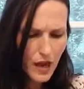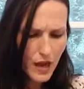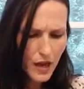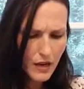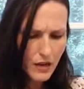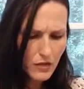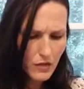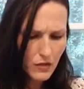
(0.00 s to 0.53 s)
And
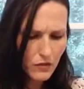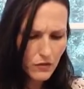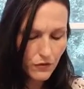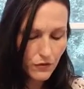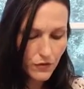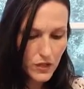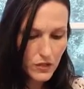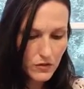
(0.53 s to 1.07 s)
I don't
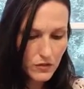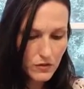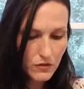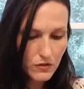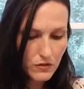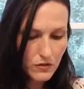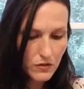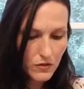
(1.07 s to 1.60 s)
feel
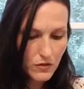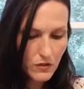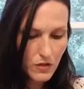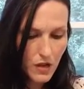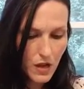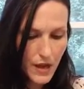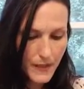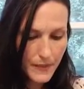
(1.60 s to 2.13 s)

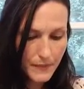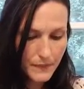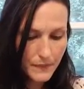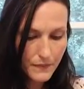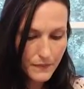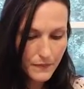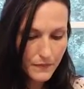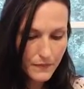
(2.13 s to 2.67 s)

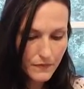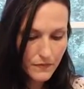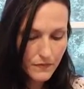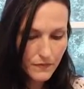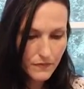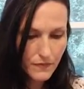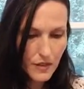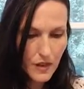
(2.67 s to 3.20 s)
um,
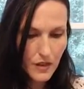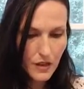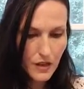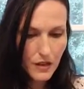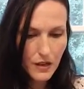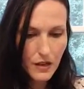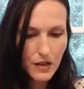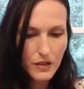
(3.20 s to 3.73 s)

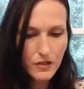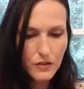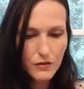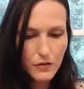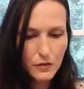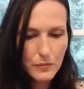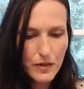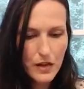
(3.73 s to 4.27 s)
I don't
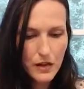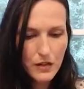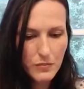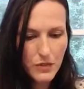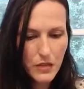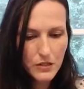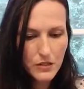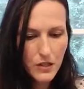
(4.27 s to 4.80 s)
feel bad
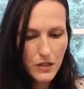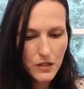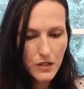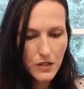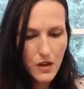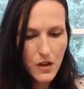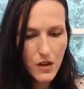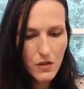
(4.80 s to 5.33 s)
about saying
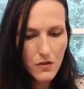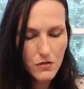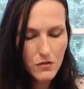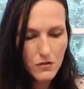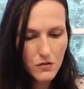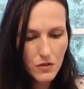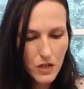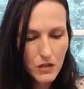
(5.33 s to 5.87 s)
no.
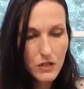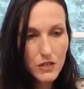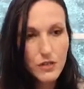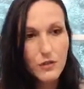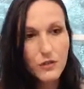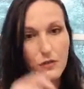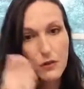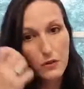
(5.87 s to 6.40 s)
I only do
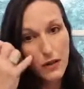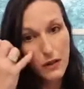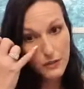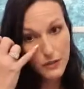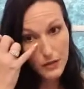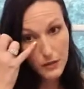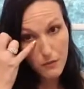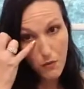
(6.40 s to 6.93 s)
a few
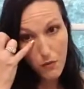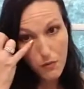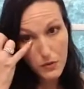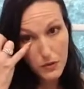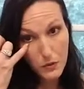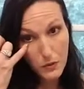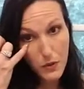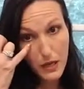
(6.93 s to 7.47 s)
counseling
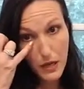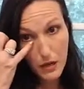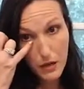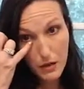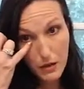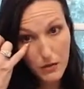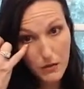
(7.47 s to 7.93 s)
appointments a week.